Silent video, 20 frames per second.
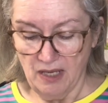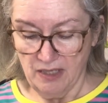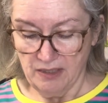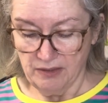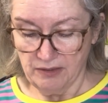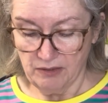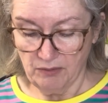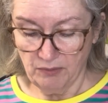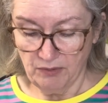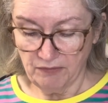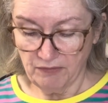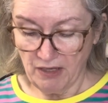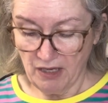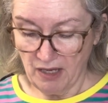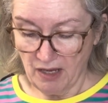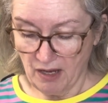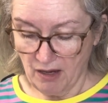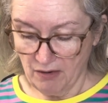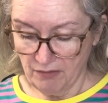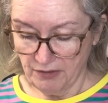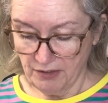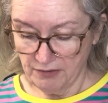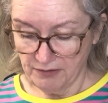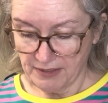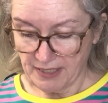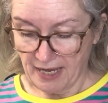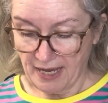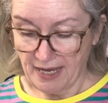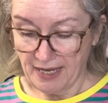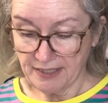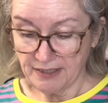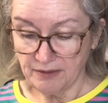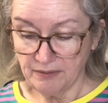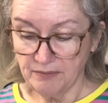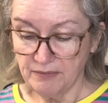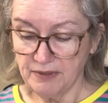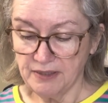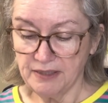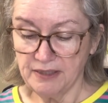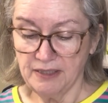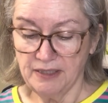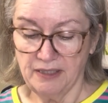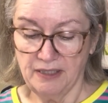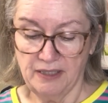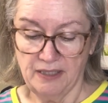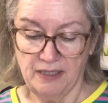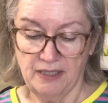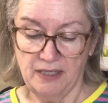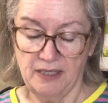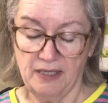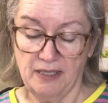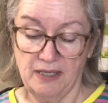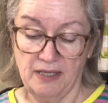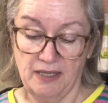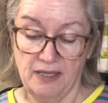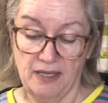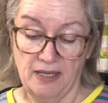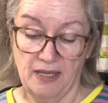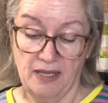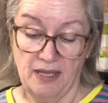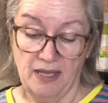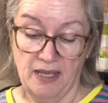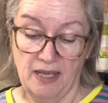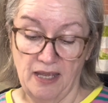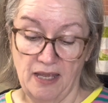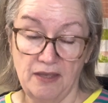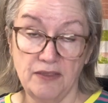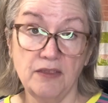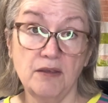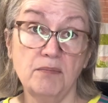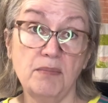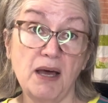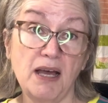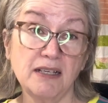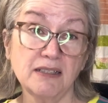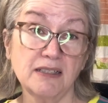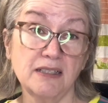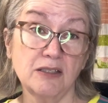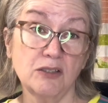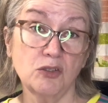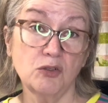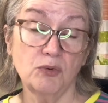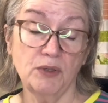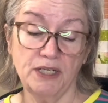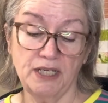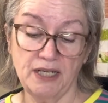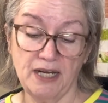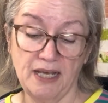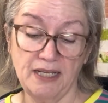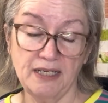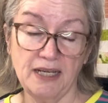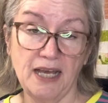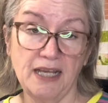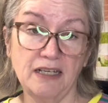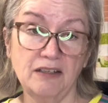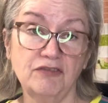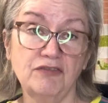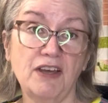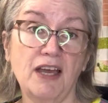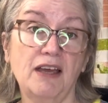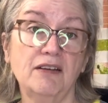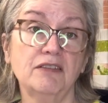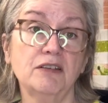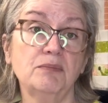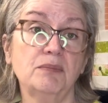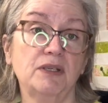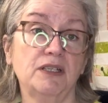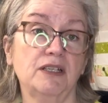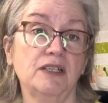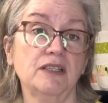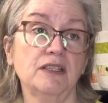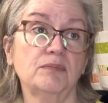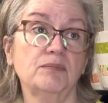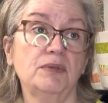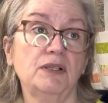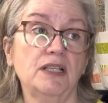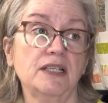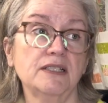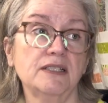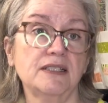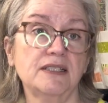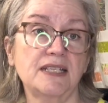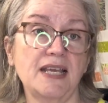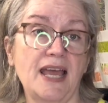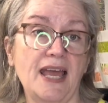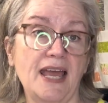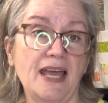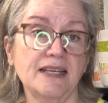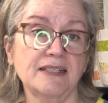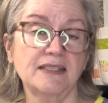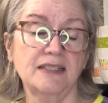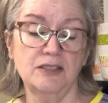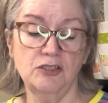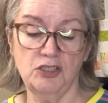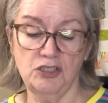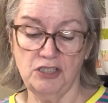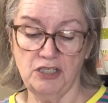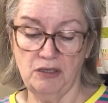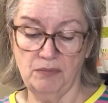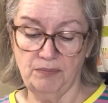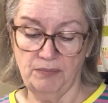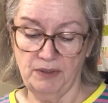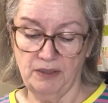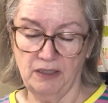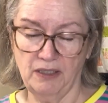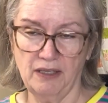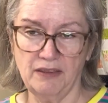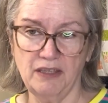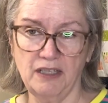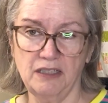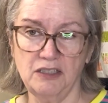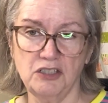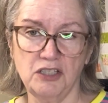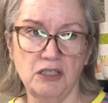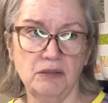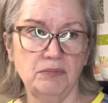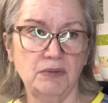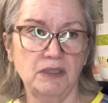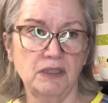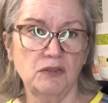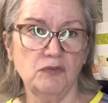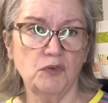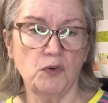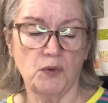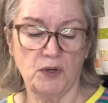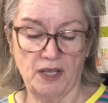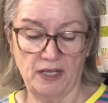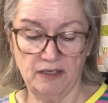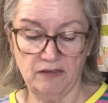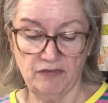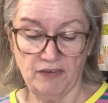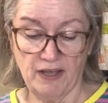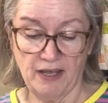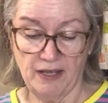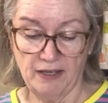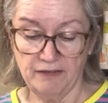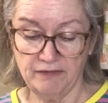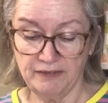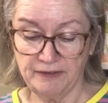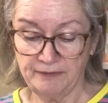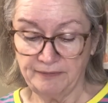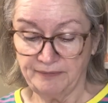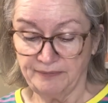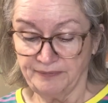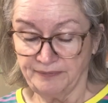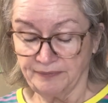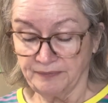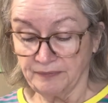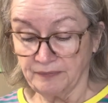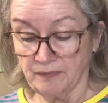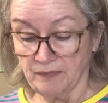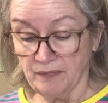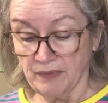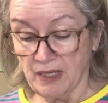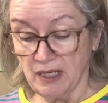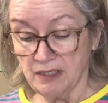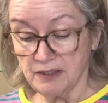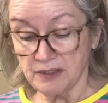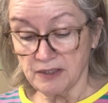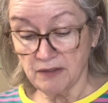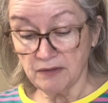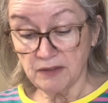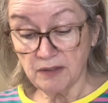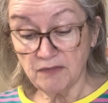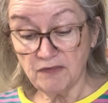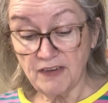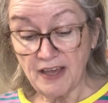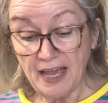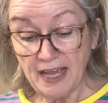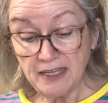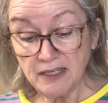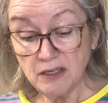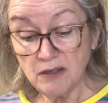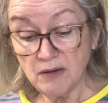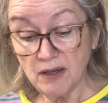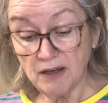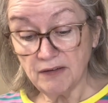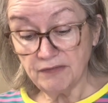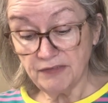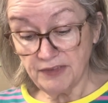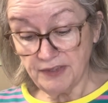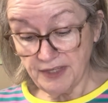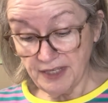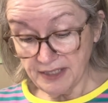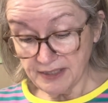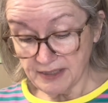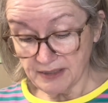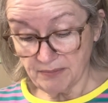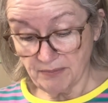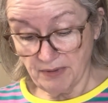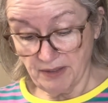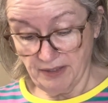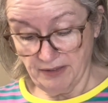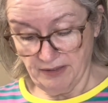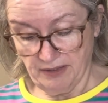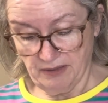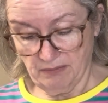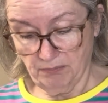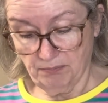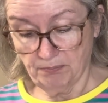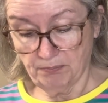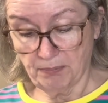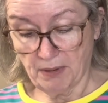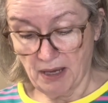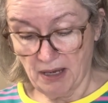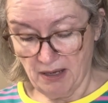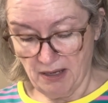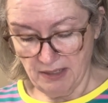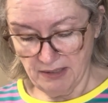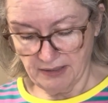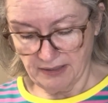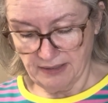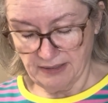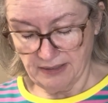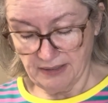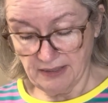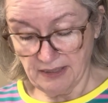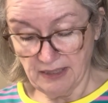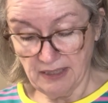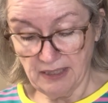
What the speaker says: So we've got all those items. The box is $29.95 a month plus tax and shipping. I think shipping's $4.95. So the value of this month's box,